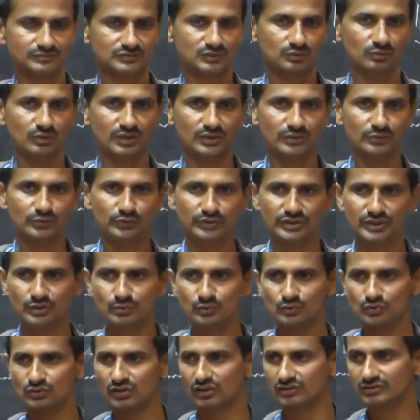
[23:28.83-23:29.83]
One who
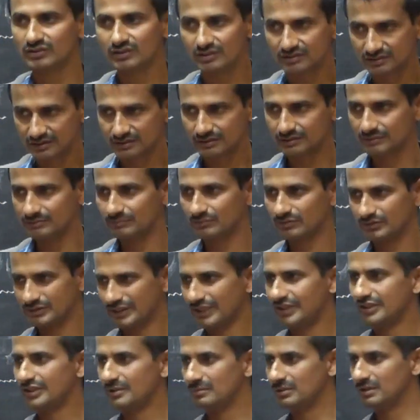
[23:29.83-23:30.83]
give to the others.
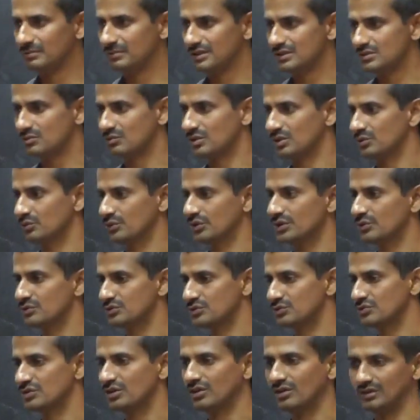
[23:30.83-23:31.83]
Charitable means one who gives
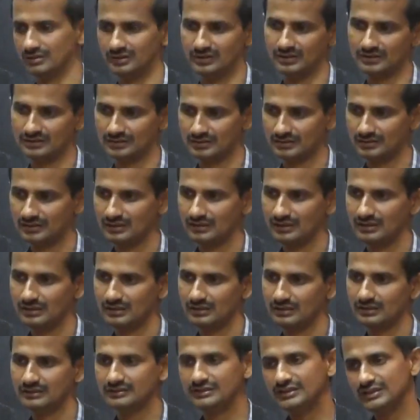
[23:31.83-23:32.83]
to the others.
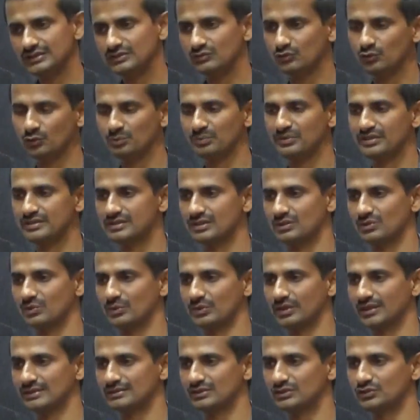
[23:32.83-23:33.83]
This group is
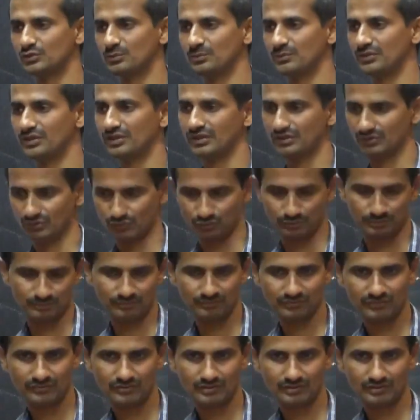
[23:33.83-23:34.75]
known as a superior group.